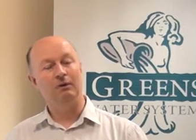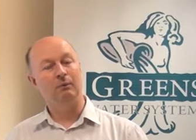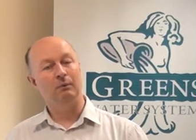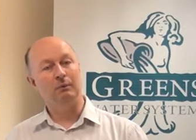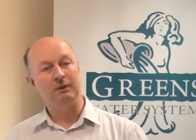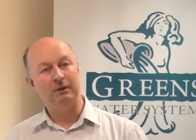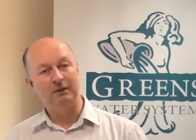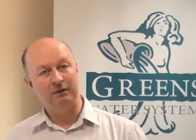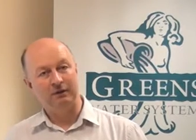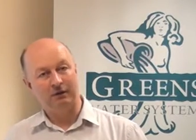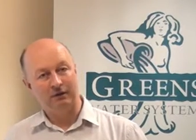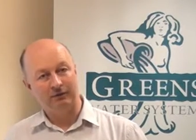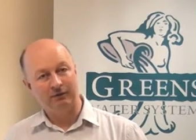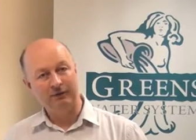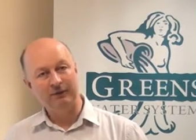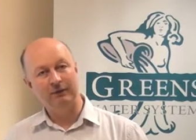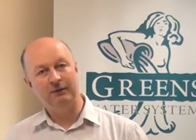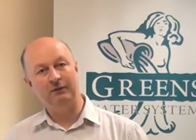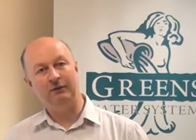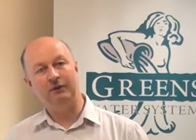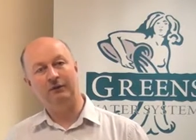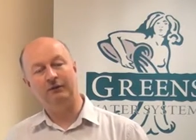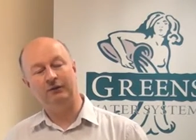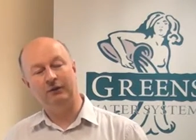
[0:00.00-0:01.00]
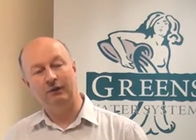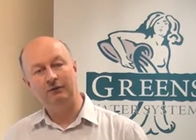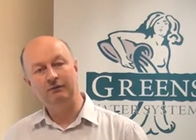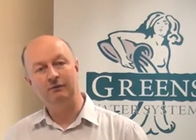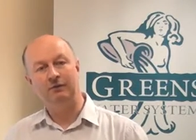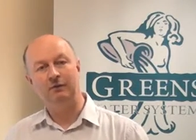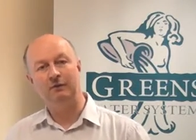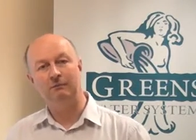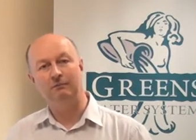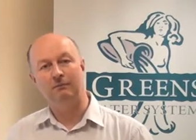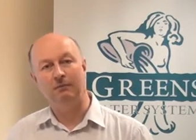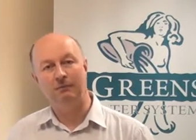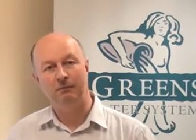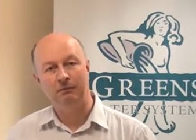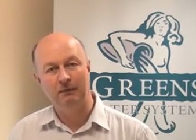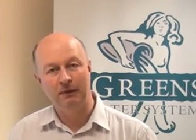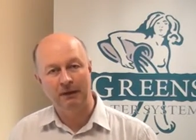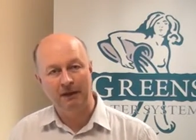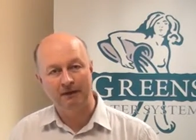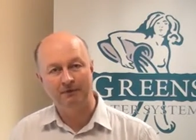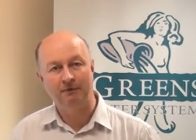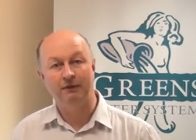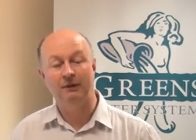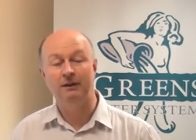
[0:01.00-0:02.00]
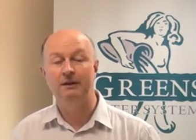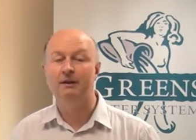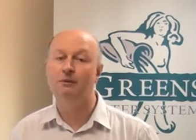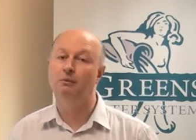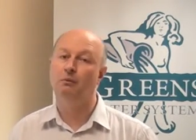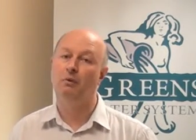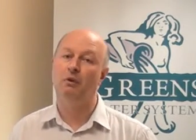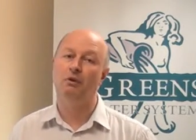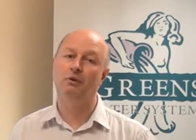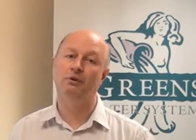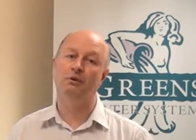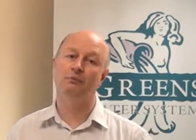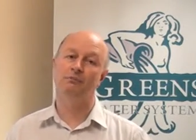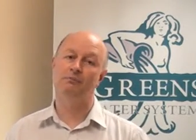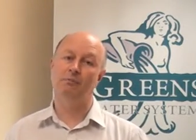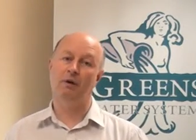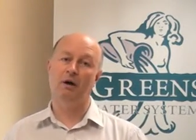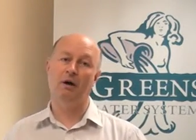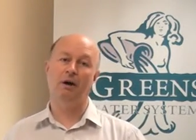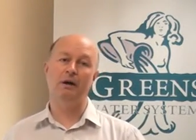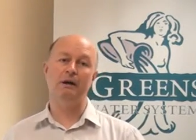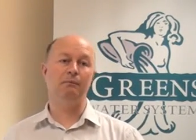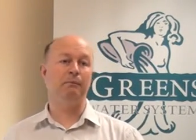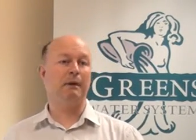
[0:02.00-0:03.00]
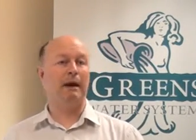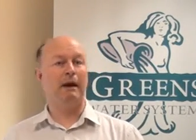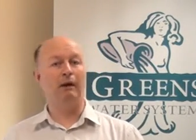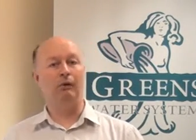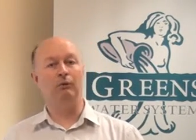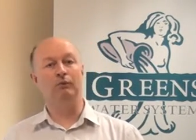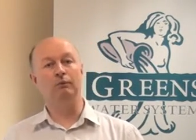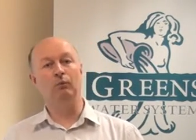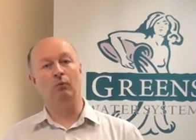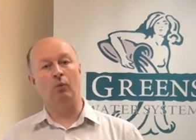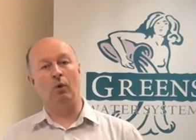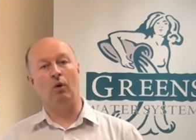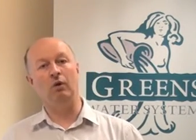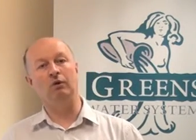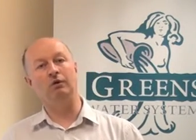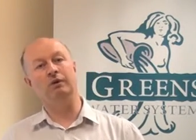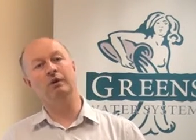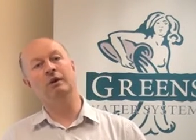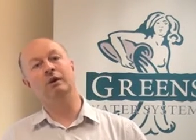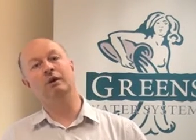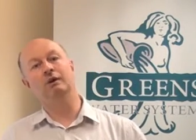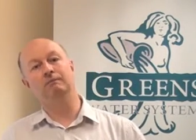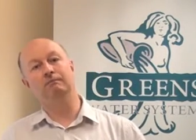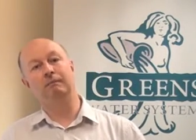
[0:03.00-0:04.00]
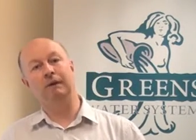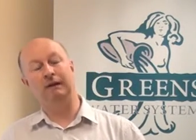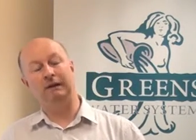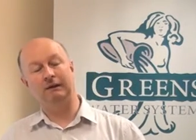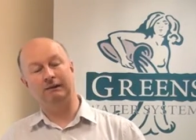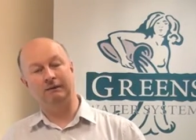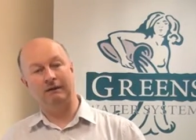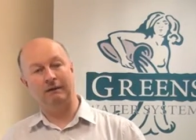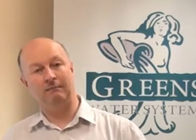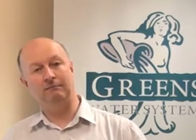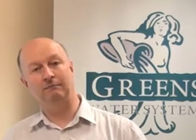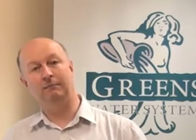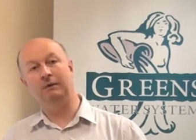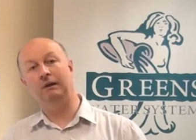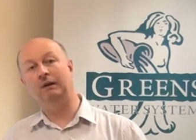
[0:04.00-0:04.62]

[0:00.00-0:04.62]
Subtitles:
we increase the sodium level in the water by about 1 milligram